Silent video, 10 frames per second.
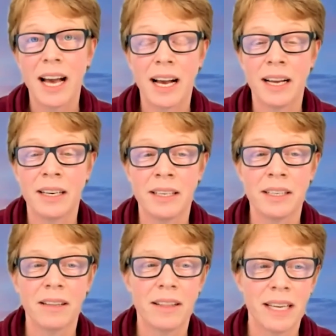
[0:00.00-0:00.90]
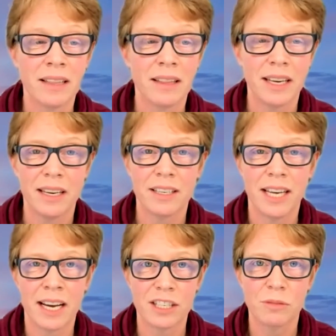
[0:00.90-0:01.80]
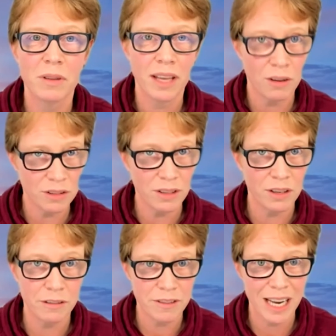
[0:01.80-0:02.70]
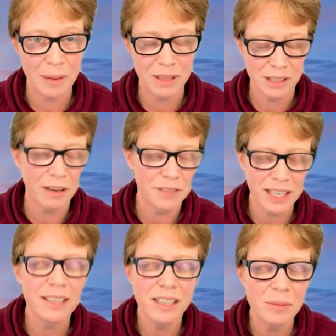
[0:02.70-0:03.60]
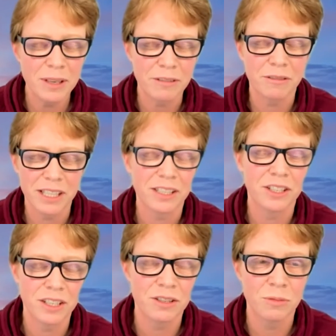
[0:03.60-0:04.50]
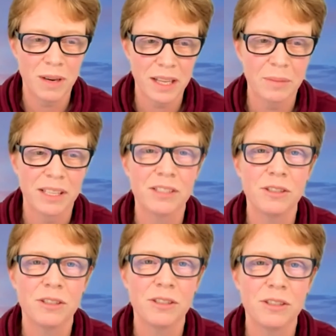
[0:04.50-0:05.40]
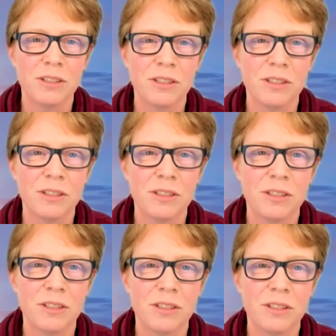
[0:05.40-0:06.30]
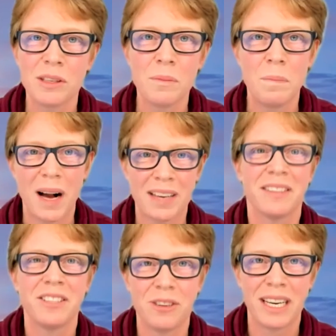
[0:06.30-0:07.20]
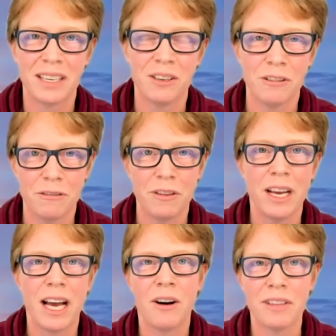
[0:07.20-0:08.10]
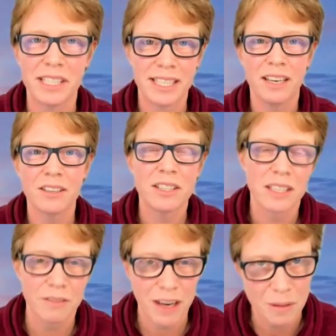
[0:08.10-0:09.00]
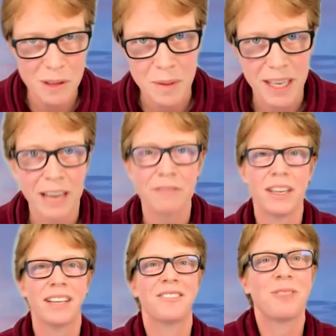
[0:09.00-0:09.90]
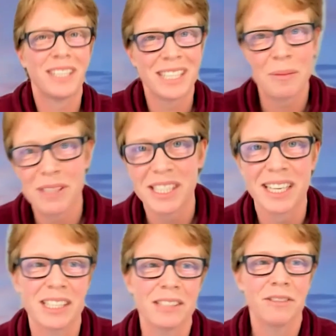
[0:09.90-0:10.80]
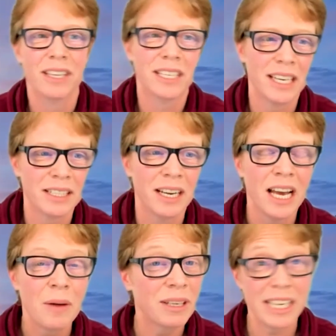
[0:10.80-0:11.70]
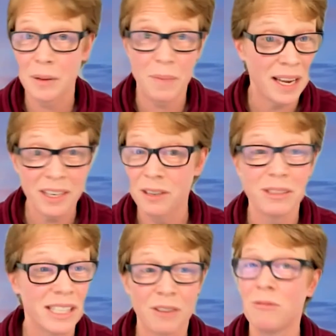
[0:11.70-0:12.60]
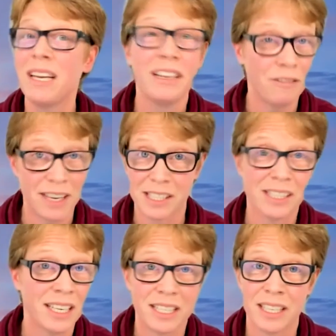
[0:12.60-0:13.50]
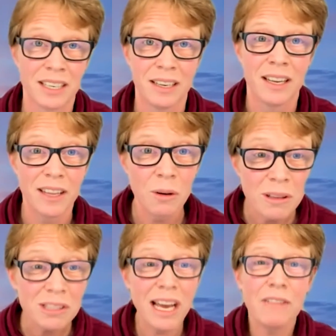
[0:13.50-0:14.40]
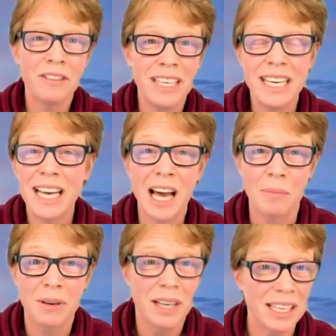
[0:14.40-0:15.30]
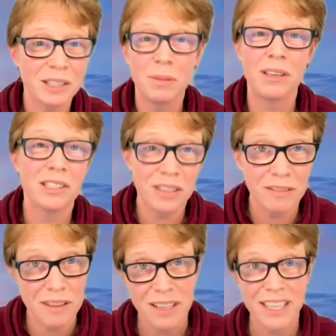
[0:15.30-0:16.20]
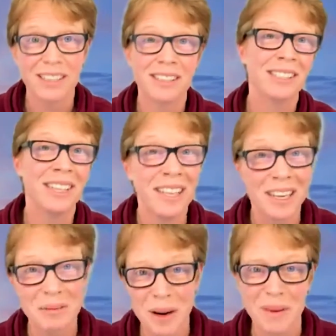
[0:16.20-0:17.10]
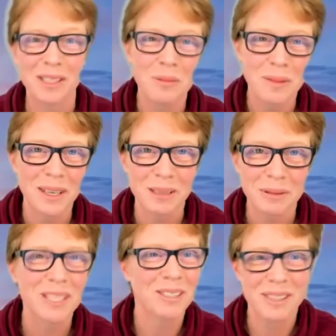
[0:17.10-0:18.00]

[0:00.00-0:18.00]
and then they attach without a lot of climbing. So I've done a little bit of research into whether marsupials maybe also buck the trend of how their skeleton develops, but I haven't had the right sample sizes for that yet. But yeah, bandicoots are really fascinating. They also have a kneecap as opposed to everything else among marsupials, which is